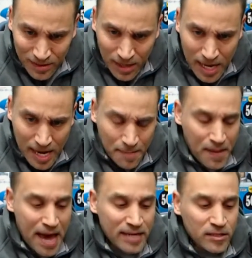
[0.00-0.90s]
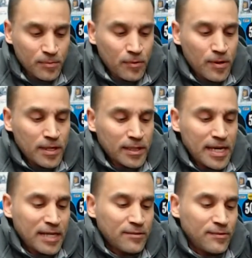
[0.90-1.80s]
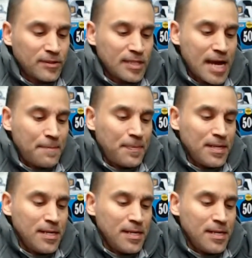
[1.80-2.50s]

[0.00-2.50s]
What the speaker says: Okay, Basher Boy, thanks for stopping